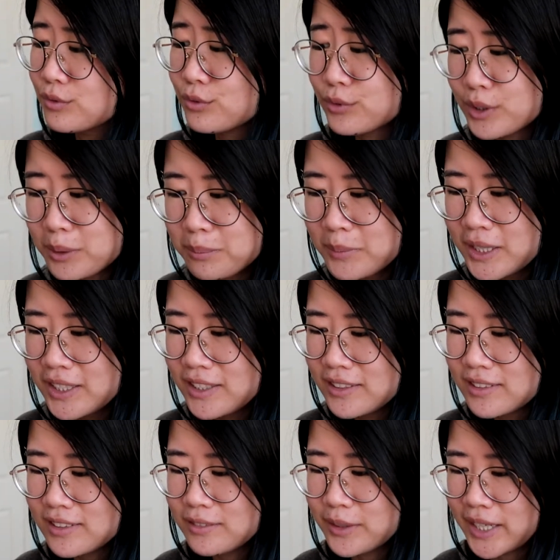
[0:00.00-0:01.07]
For
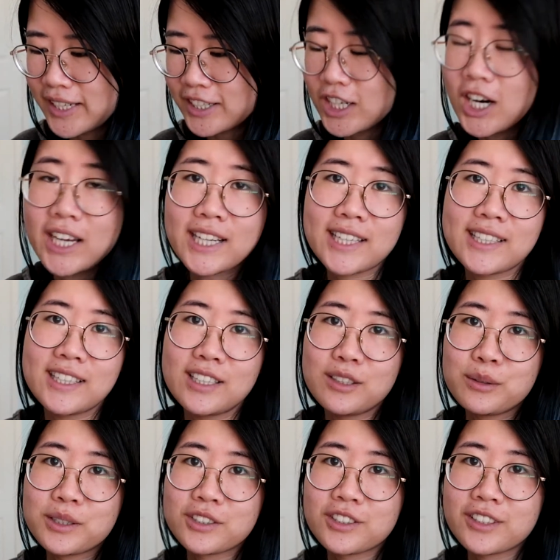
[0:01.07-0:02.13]
me, when I got it, it
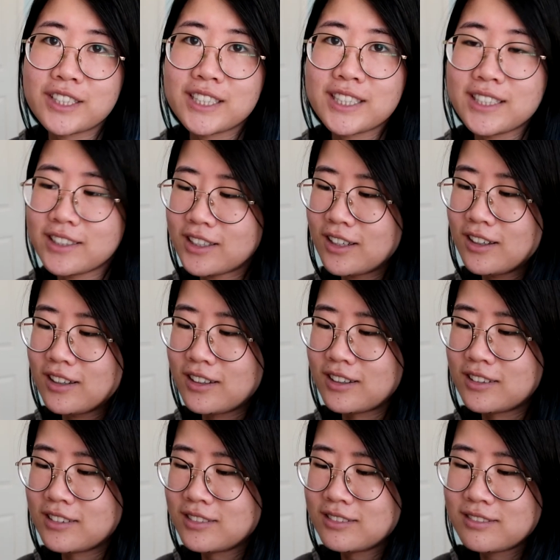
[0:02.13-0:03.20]
was already
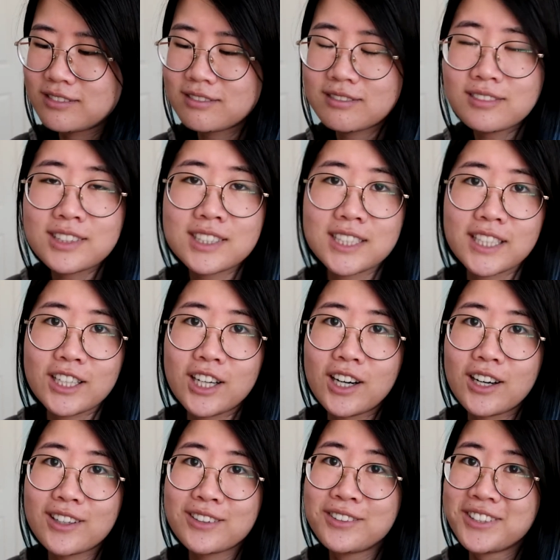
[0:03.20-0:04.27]
all stuck
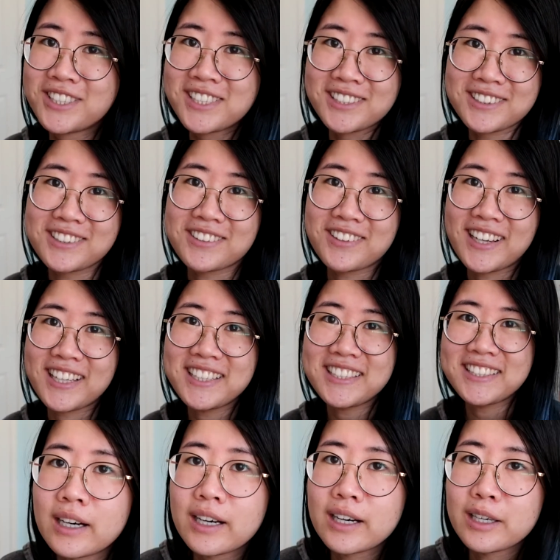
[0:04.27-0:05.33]
on, which is
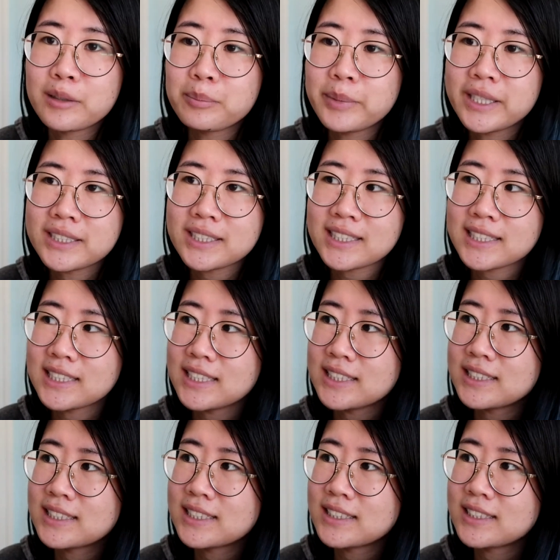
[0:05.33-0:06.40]
great. I
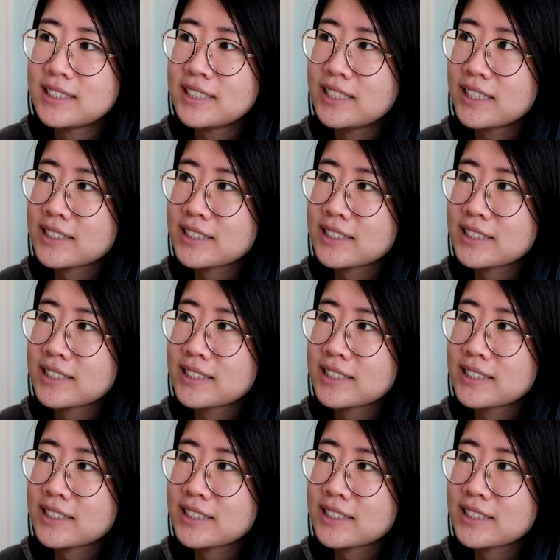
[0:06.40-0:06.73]
basically did the